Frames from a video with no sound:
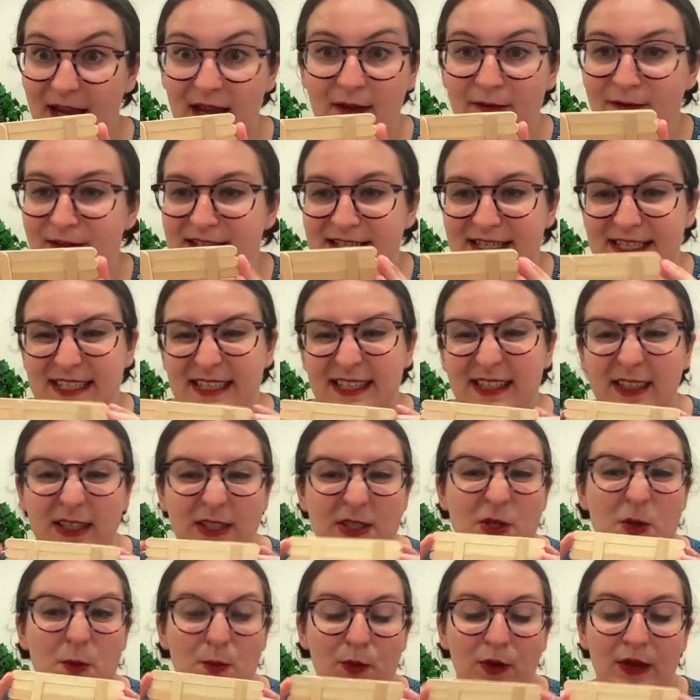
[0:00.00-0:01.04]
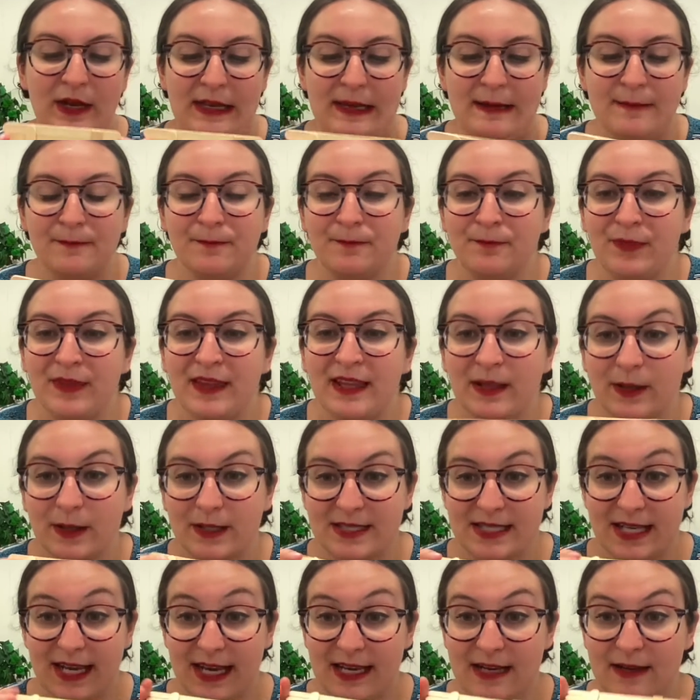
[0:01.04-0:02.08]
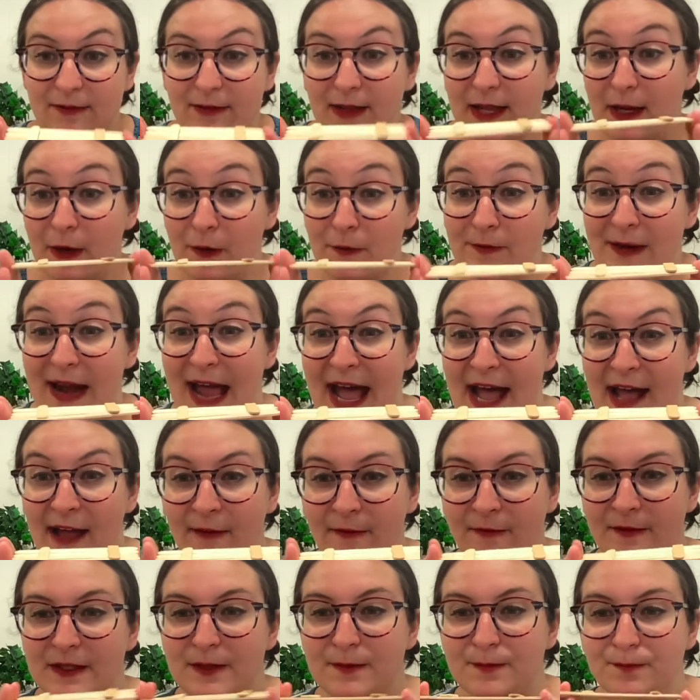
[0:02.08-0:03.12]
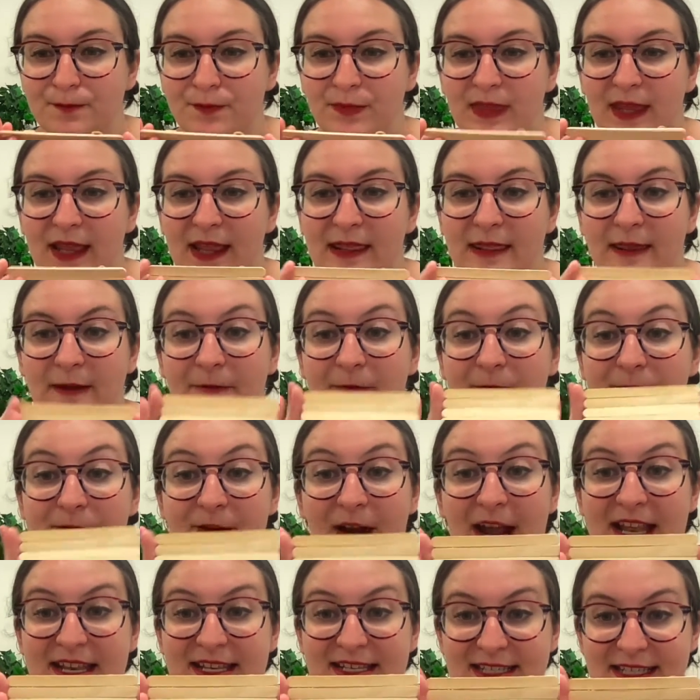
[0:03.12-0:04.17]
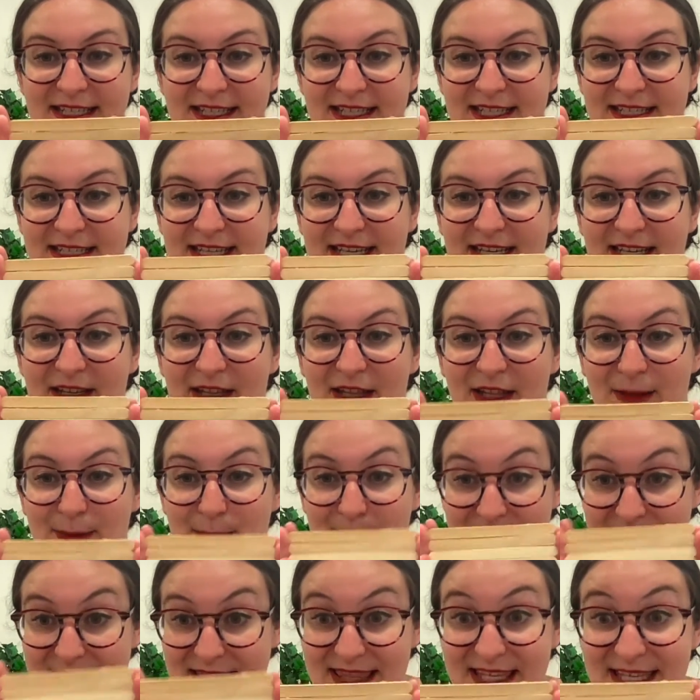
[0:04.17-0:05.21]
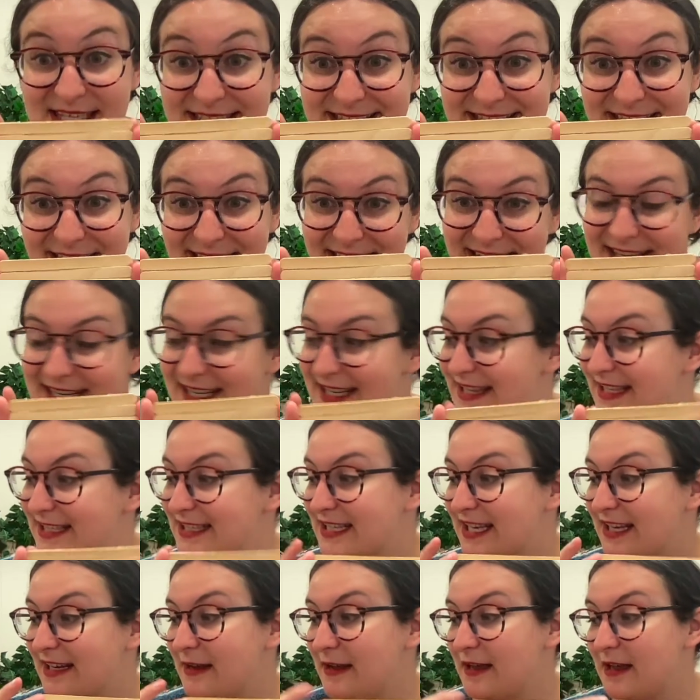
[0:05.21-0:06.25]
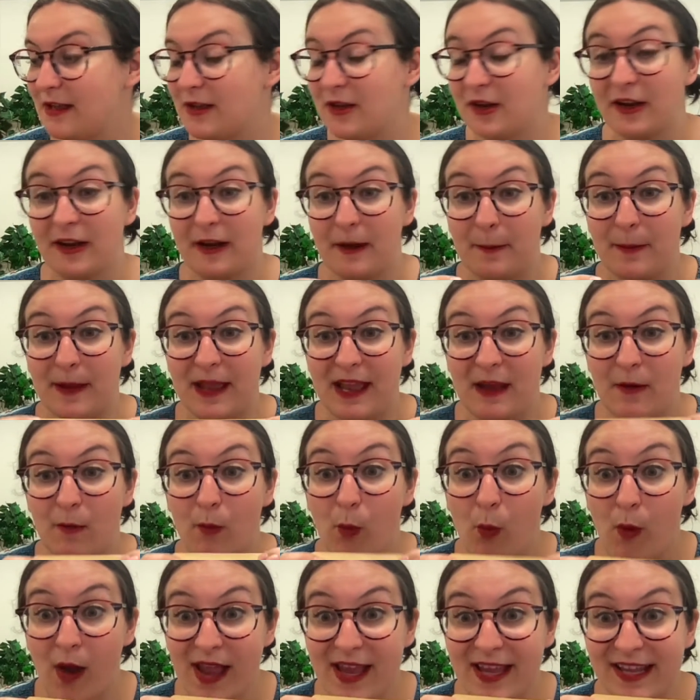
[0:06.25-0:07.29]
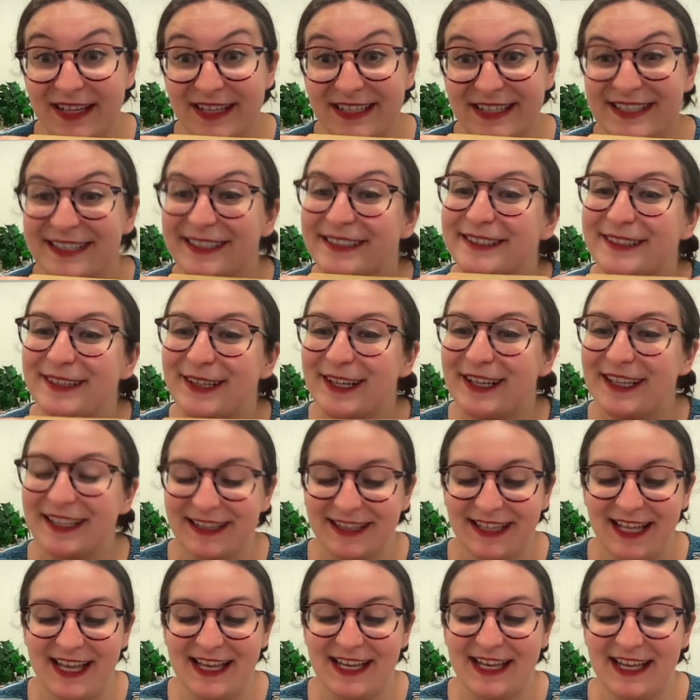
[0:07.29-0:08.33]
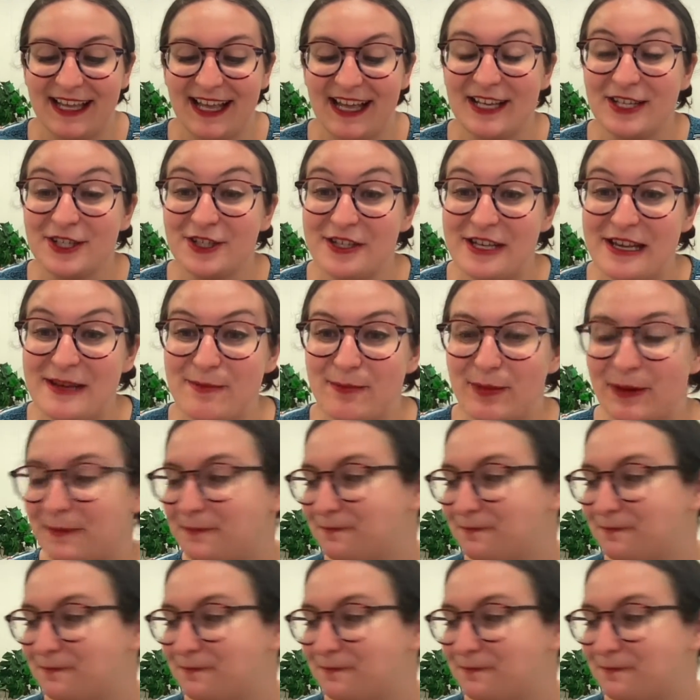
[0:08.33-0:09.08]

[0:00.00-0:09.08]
if it doesn't look too pretty. It looks kind of like a raft. The front is gonna be this side. You're gonna paint white to look like a sheep.